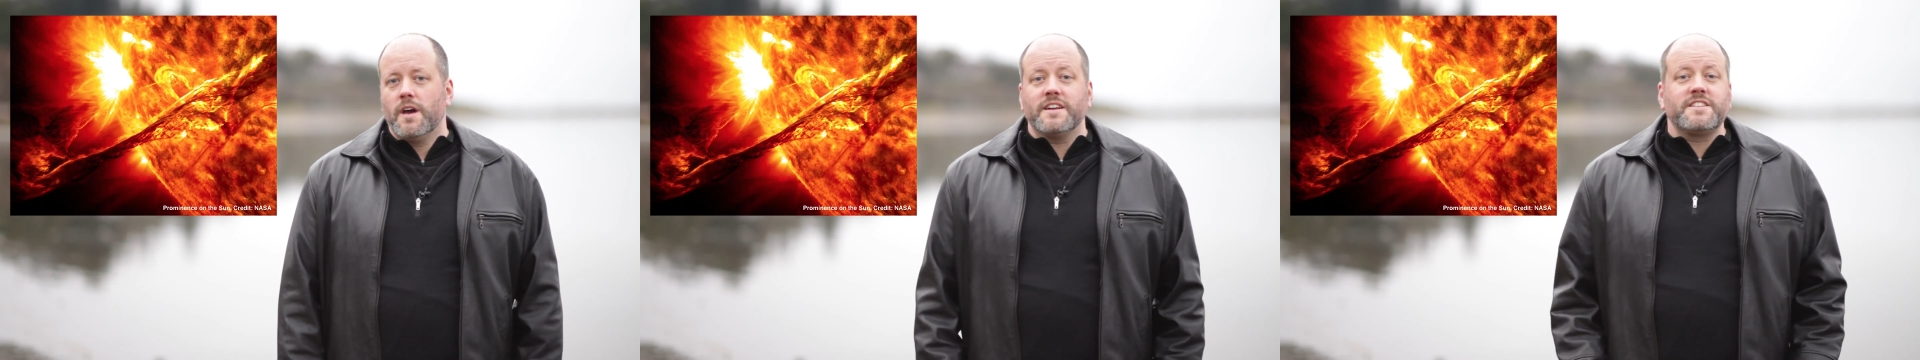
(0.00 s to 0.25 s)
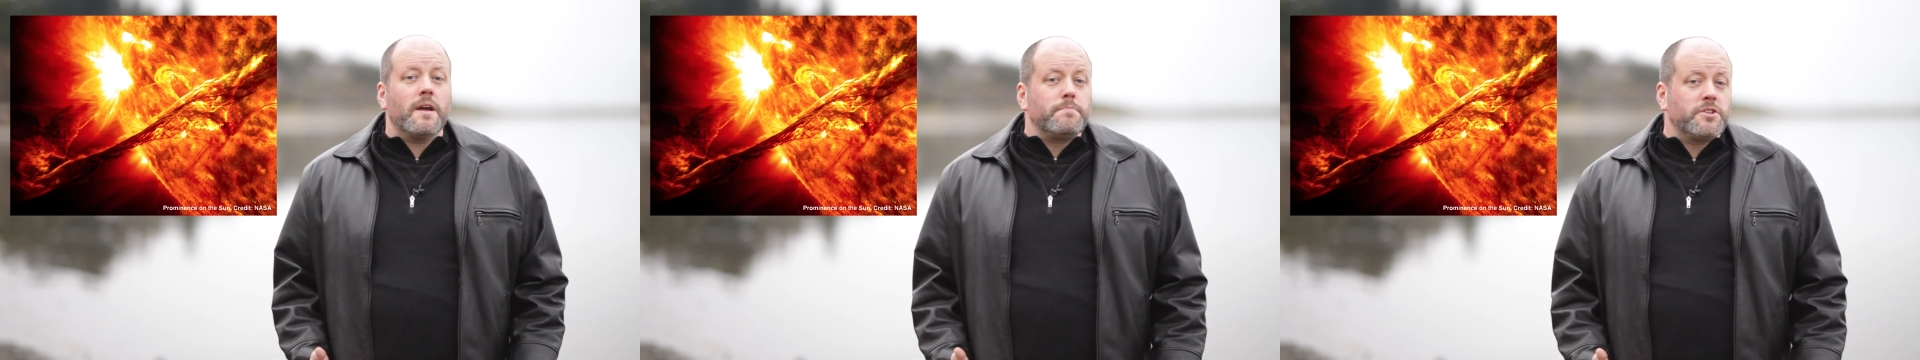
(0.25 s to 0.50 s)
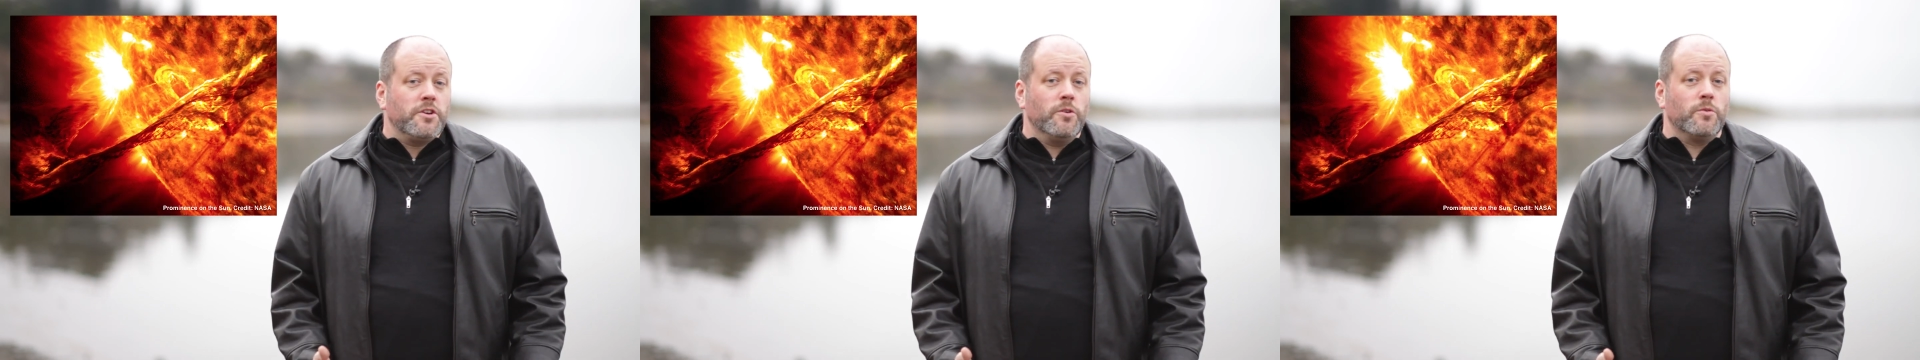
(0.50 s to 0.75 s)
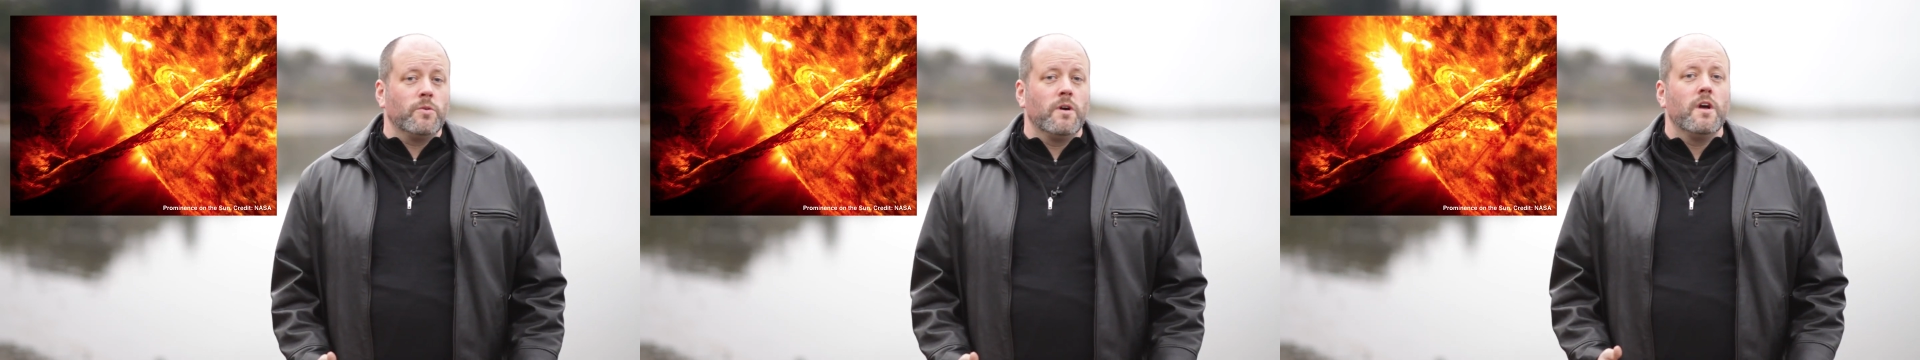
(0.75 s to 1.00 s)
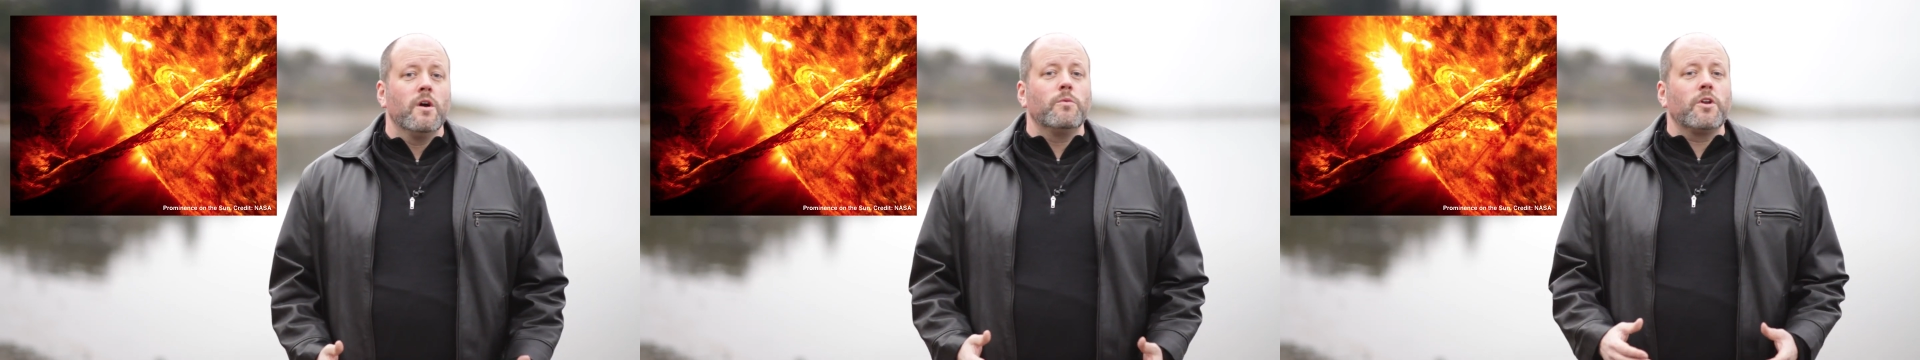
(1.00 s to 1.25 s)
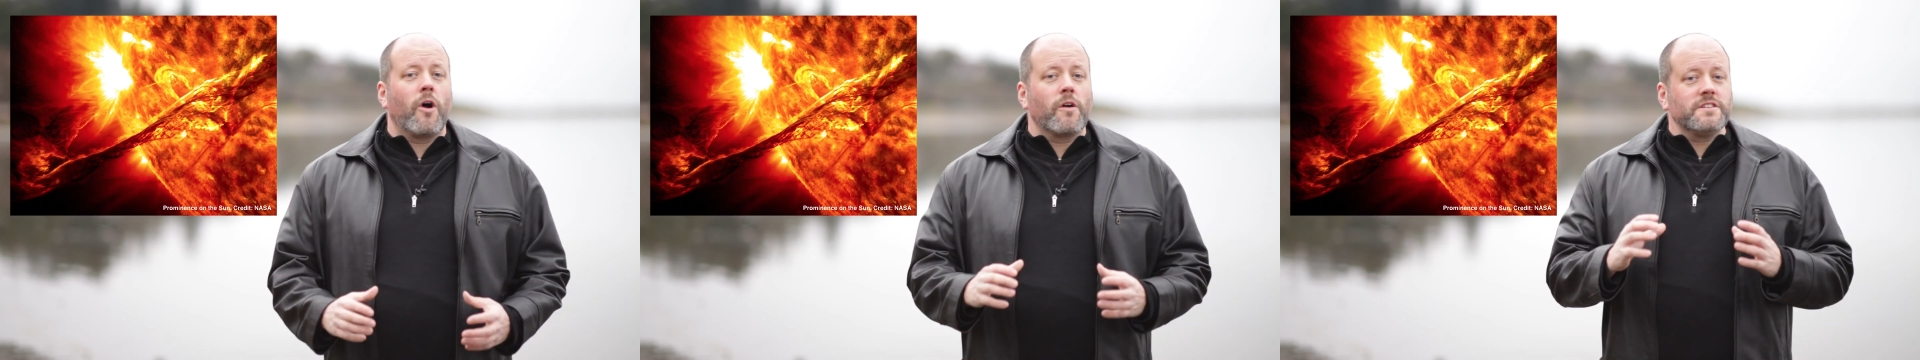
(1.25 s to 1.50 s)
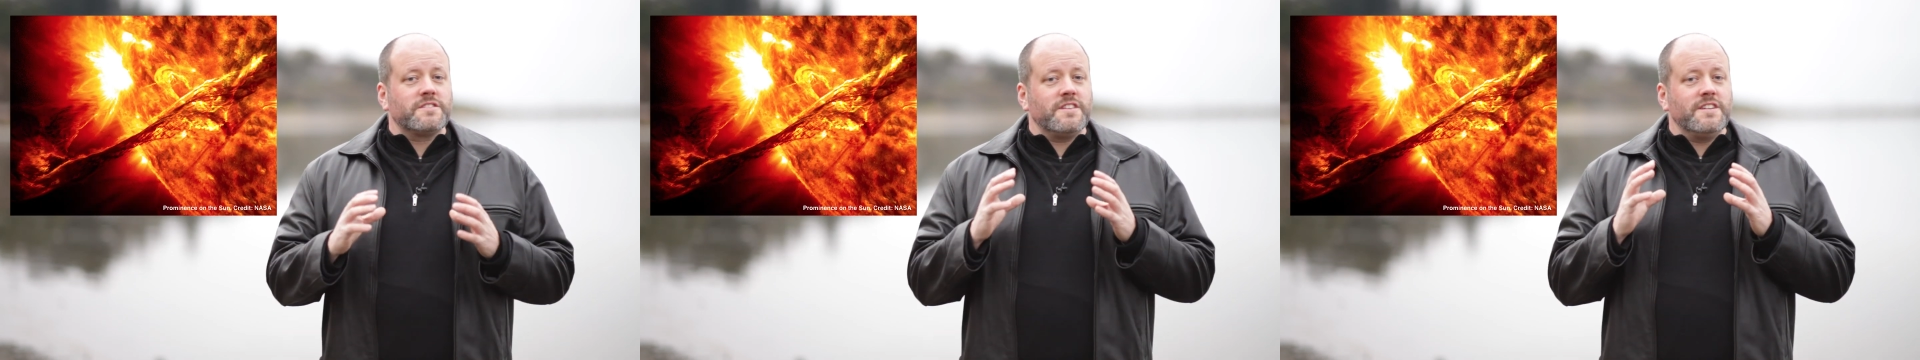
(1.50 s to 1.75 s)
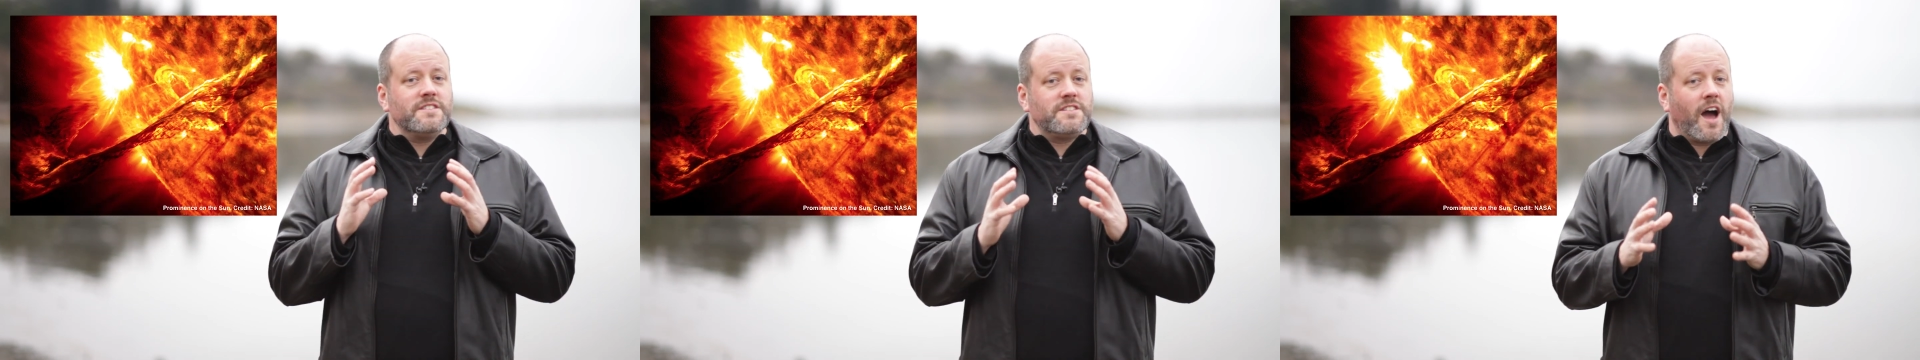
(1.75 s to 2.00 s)
A type 2 would harness
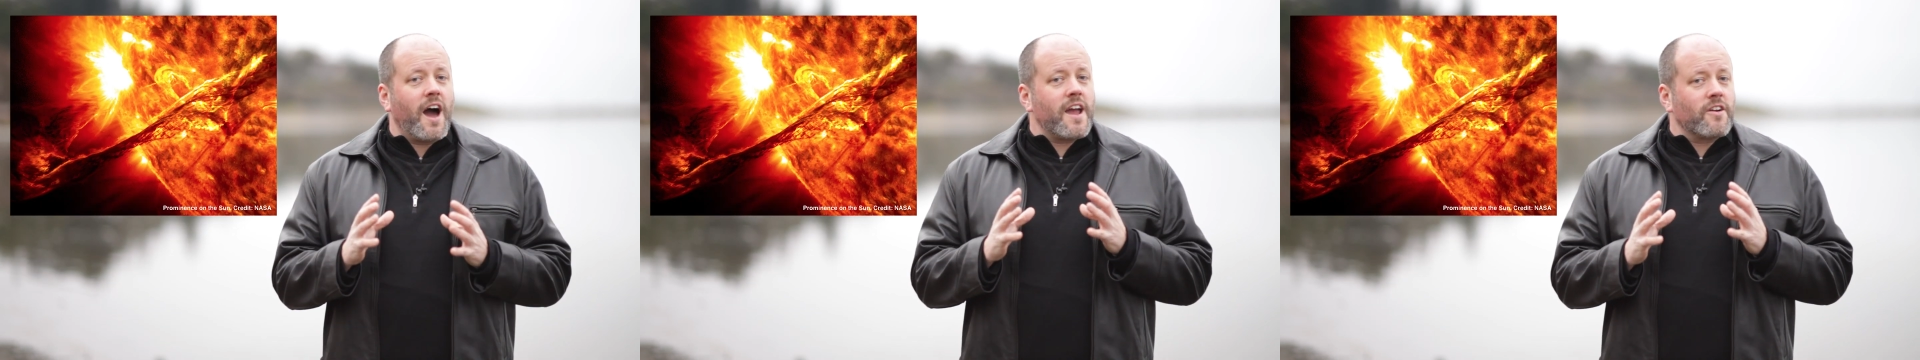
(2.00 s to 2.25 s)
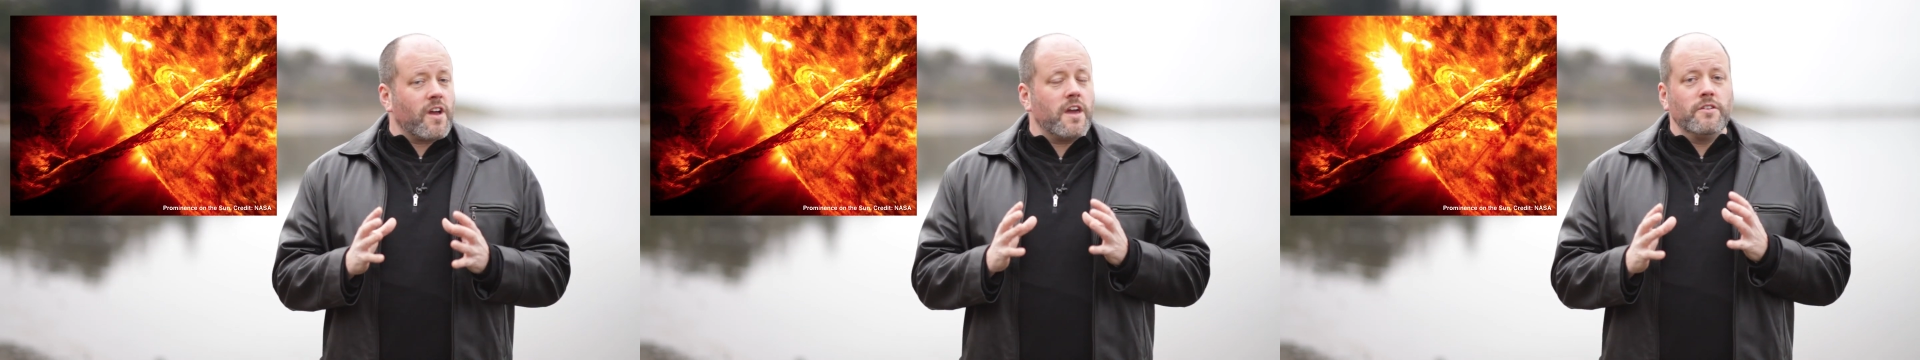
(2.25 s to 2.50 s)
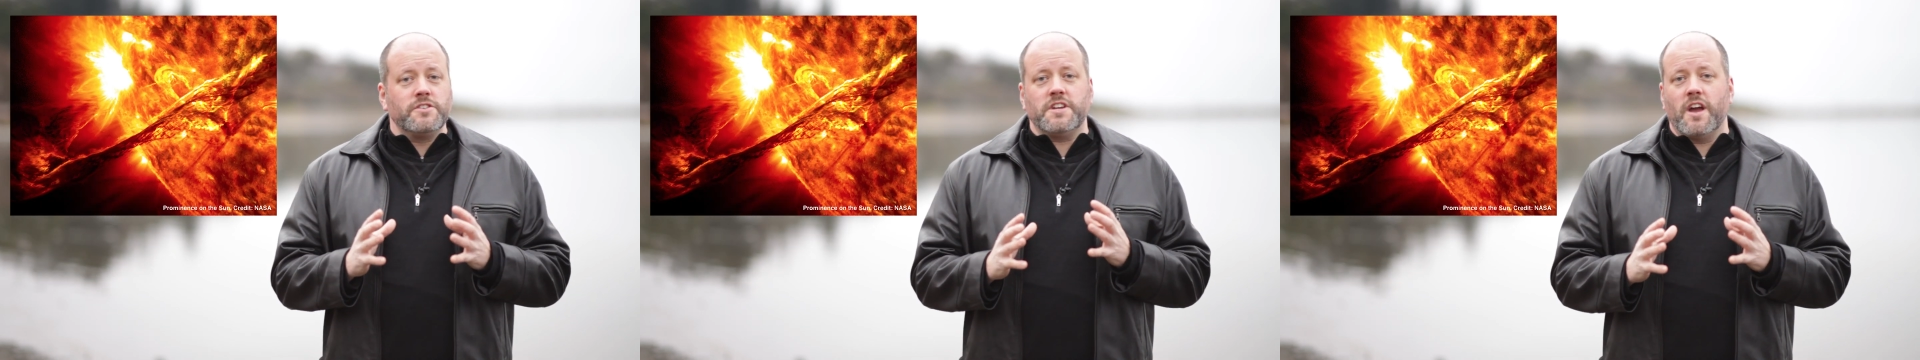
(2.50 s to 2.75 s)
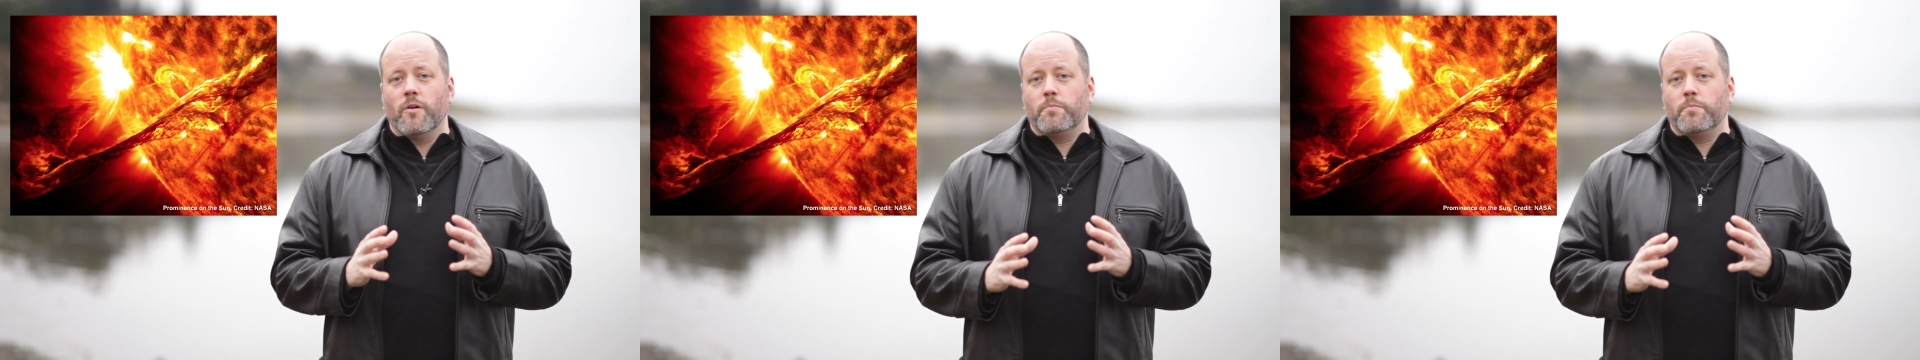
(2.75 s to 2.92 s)
the entire energy